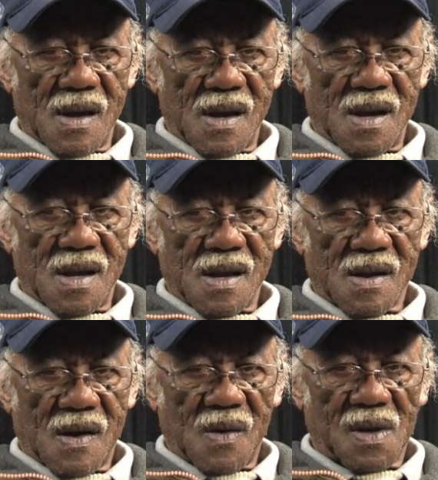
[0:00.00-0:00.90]
And he
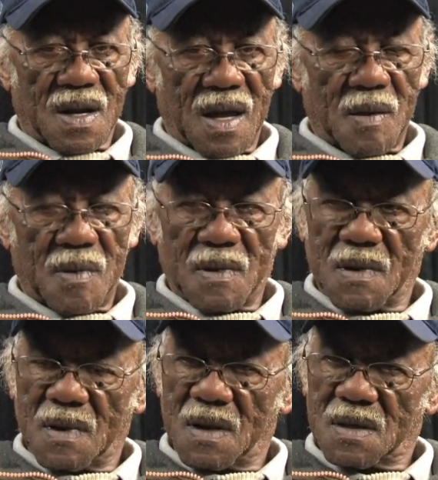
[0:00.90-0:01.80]
called the name.
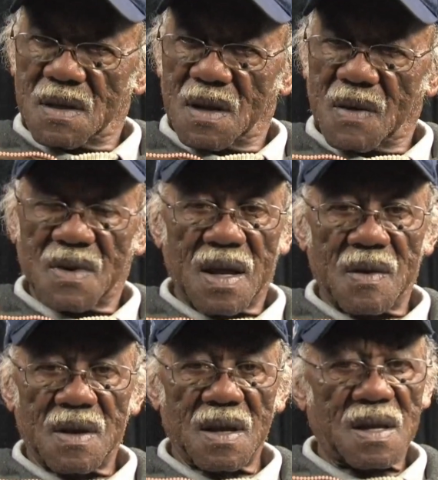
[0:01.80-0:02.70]
I said, "That
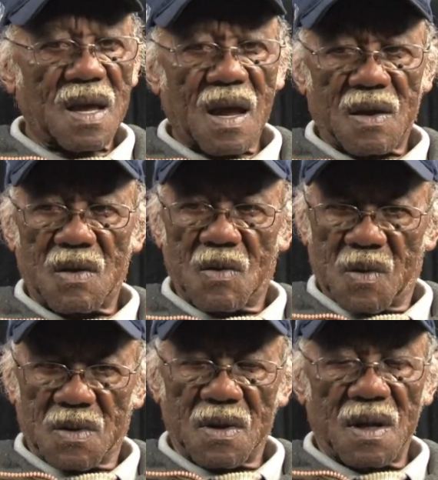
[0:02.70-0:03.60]
name?" He said, "Yeah, you know
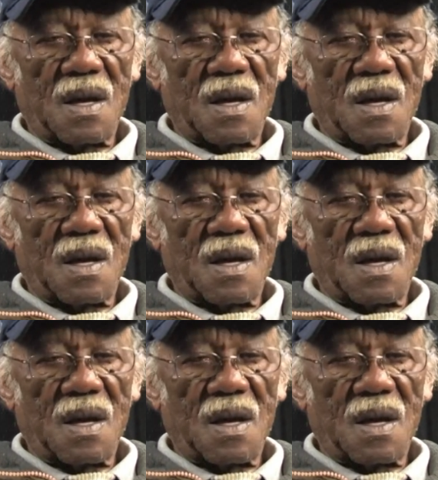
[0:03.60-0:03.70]
it."